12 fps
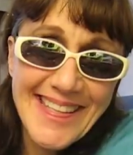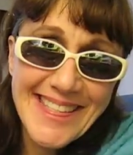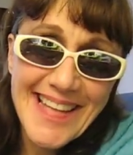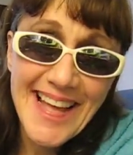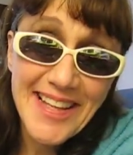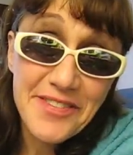
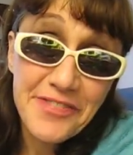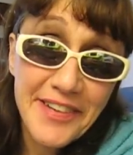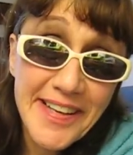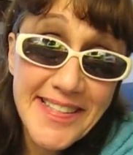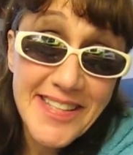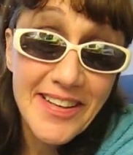Sally
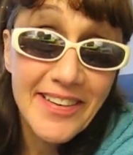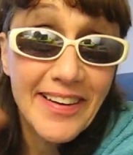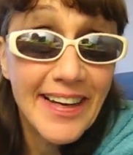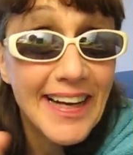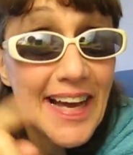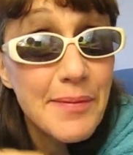Franz here,
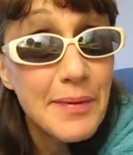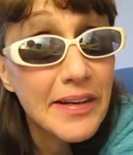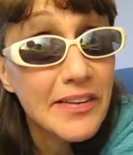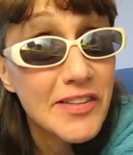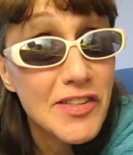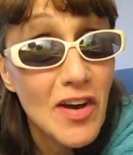and I'm
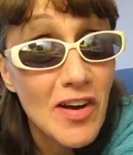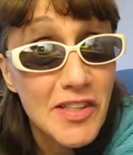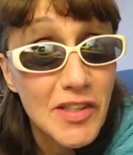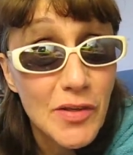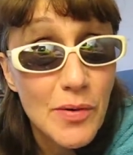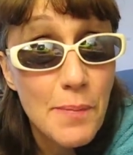here to talk
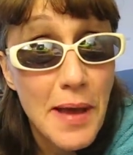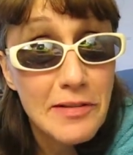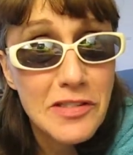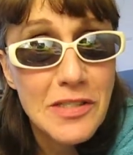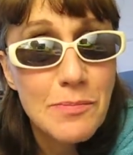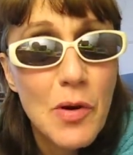to you
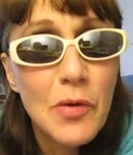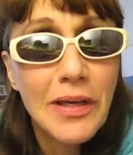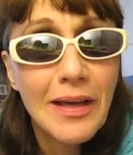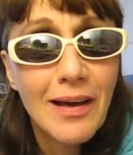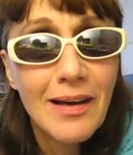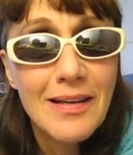about
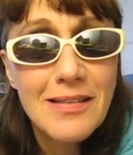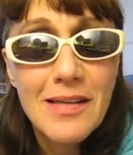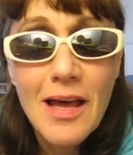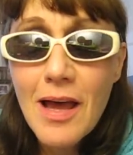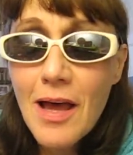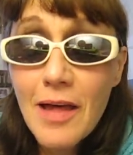smoky eyes.
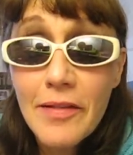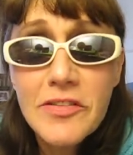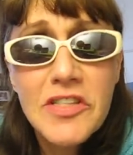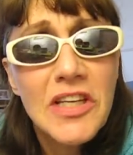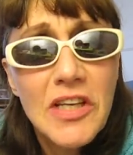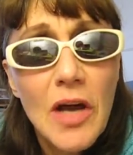
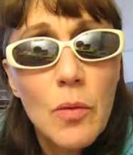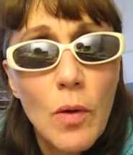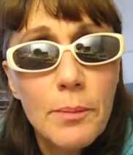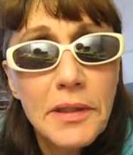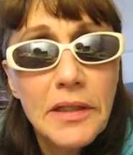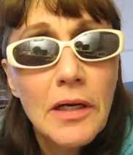There's a young
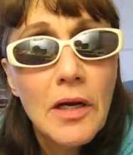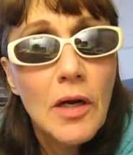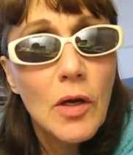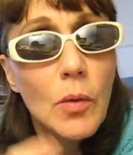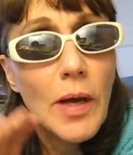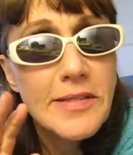woman
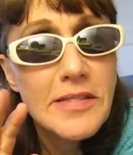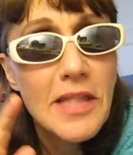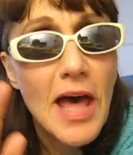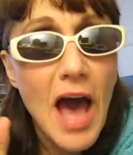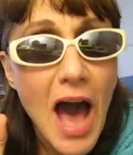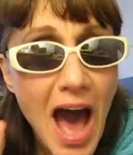who has
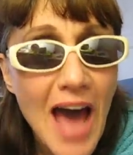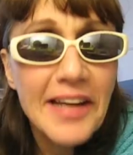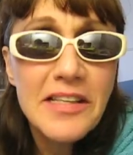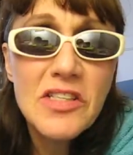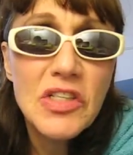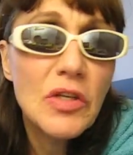the
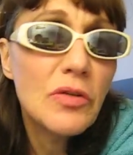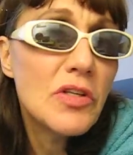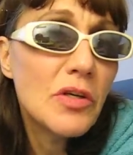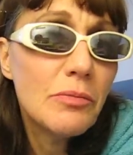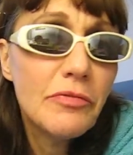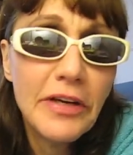hottest
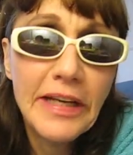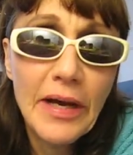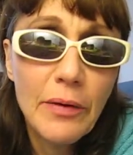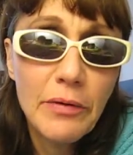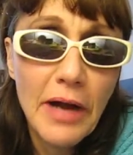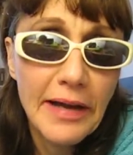YouTube
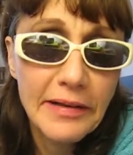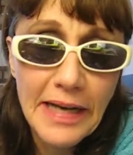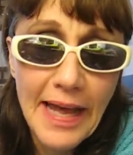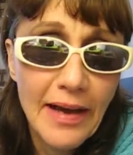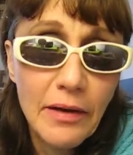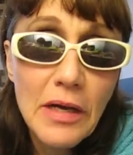video right
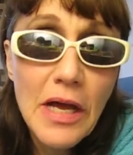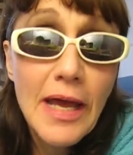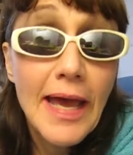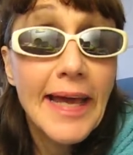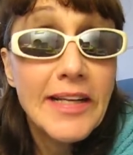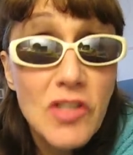now,
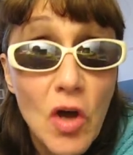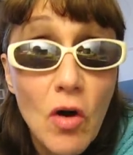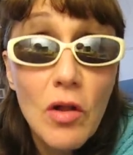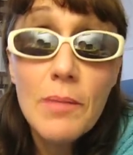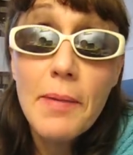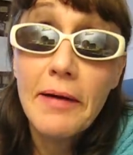and it's
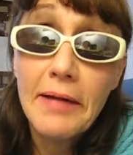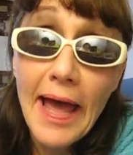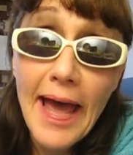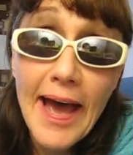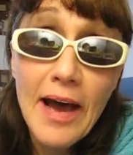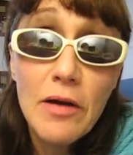all about
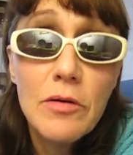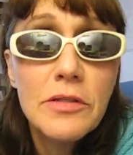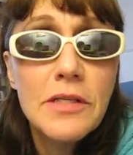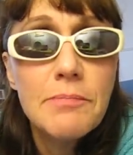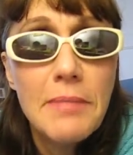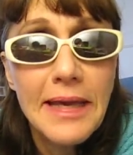how
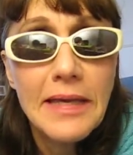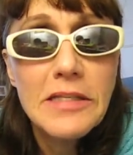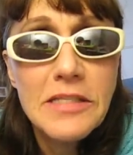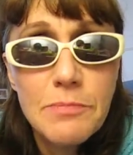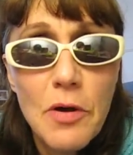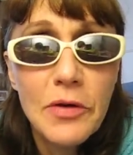to make
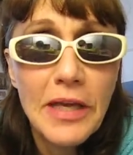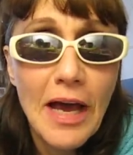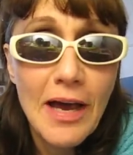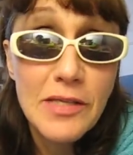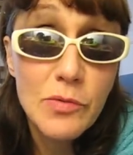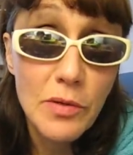smoky
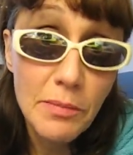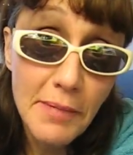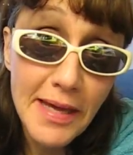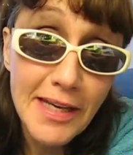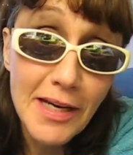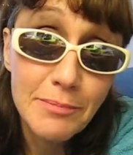eyes with
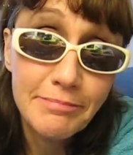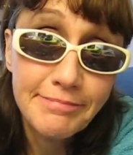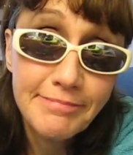makeup.